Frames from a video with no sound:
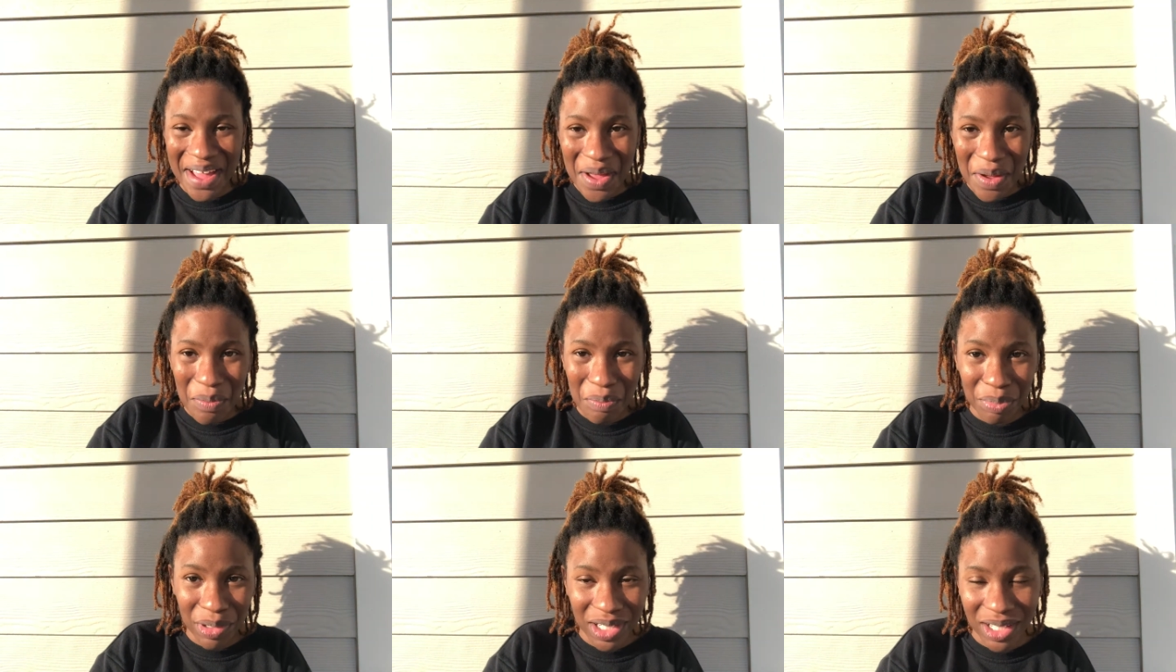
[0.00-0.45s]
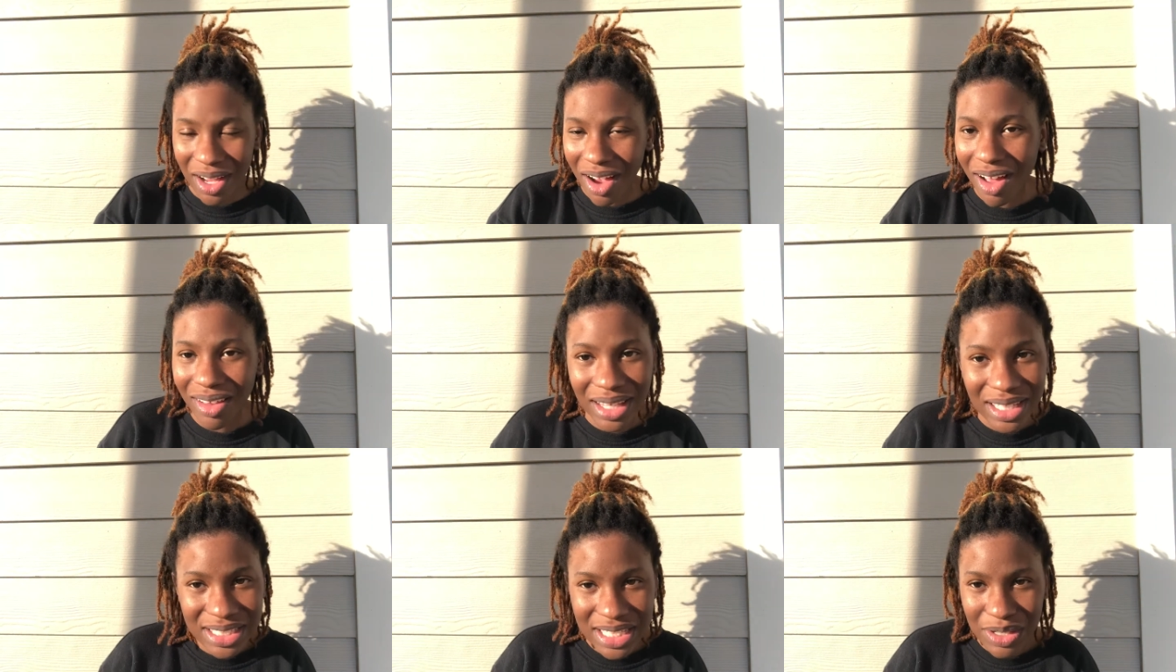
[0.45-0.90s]
But all
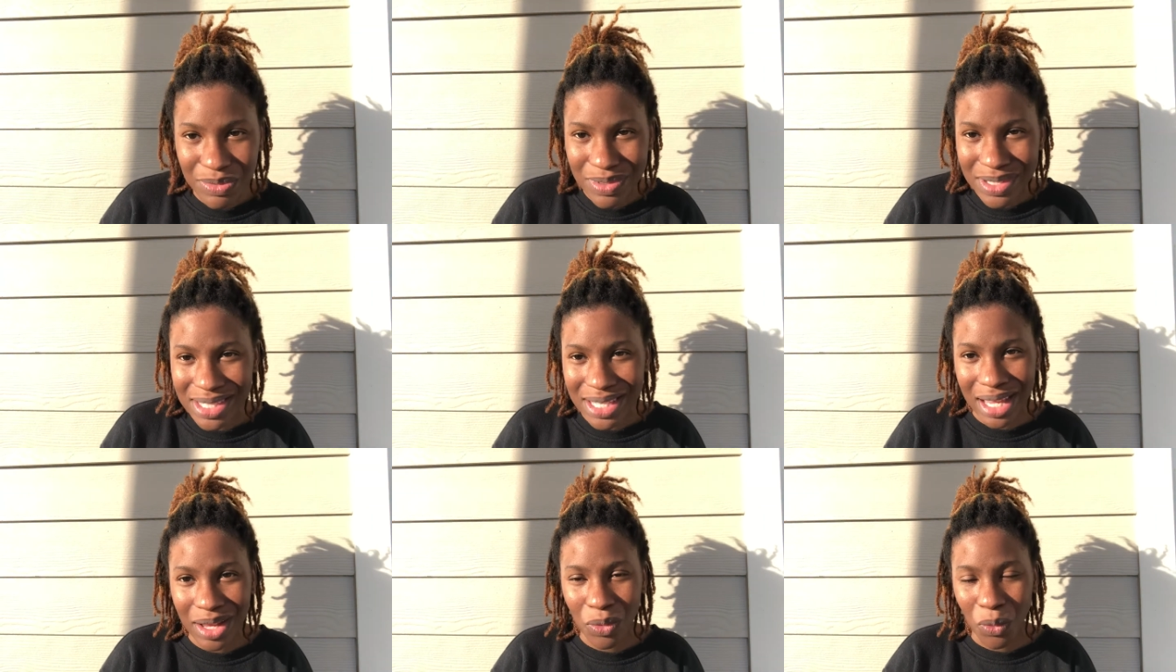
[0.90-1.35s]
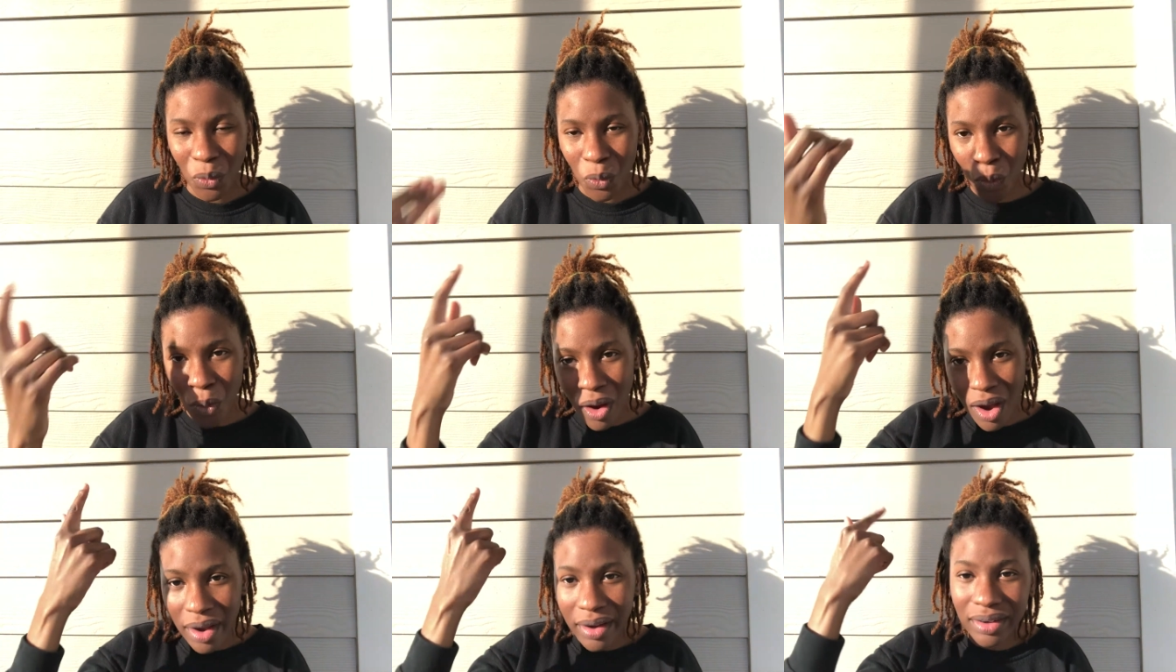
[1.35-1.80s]
I did was like
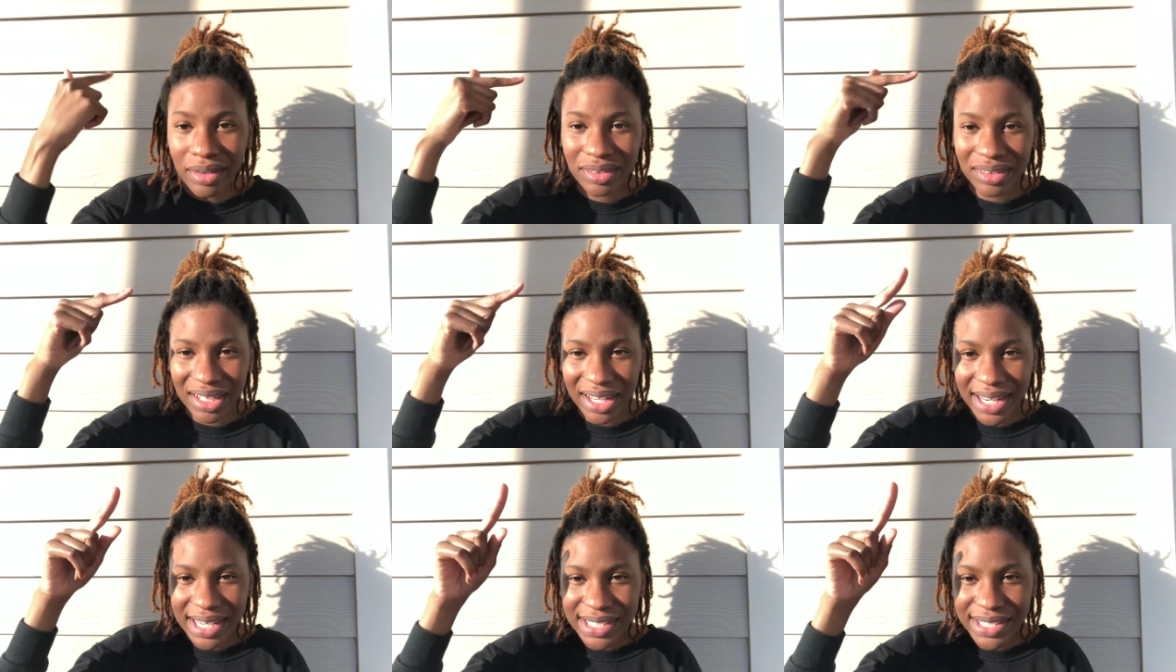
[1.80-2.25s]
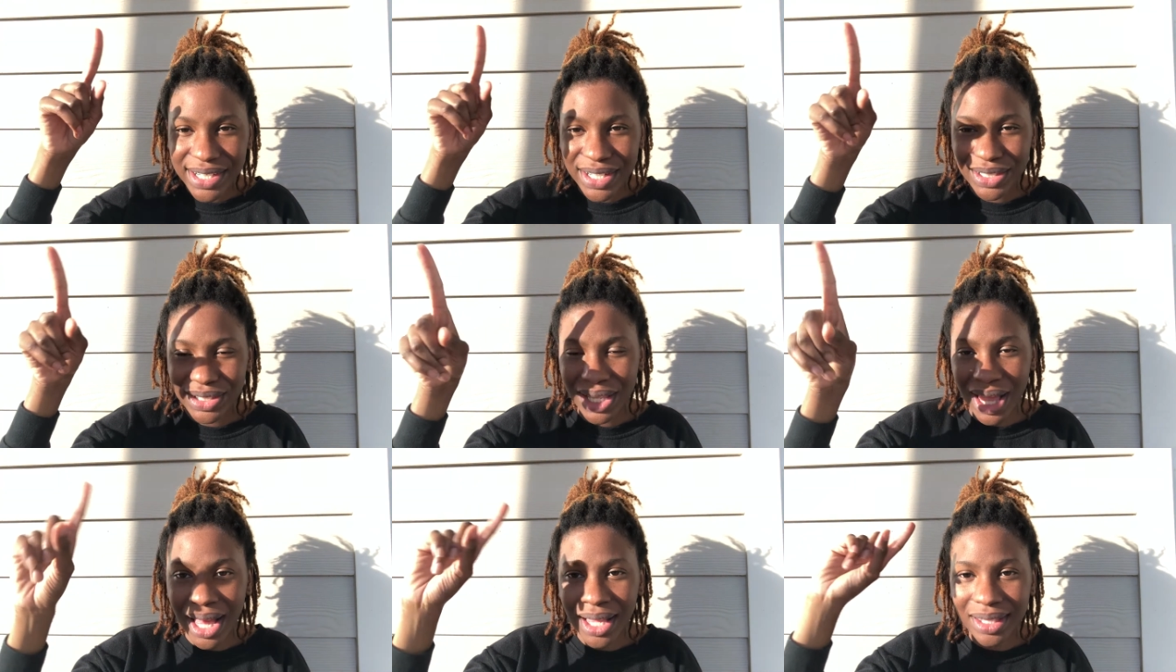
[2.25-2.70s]
one
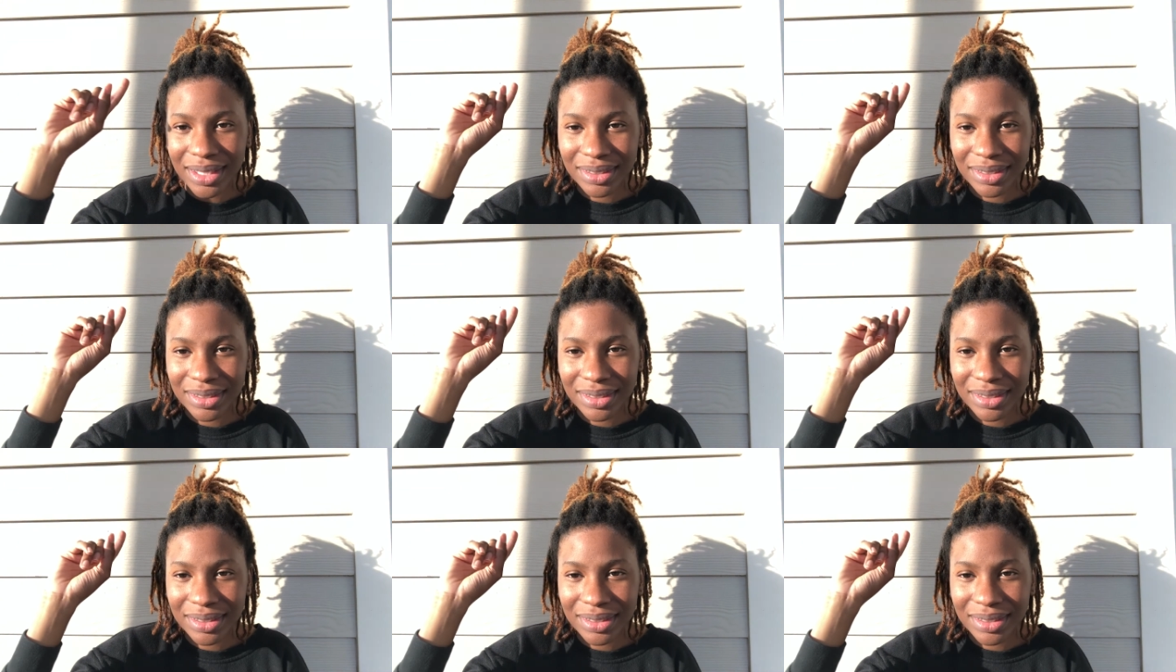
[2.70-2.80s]
interlock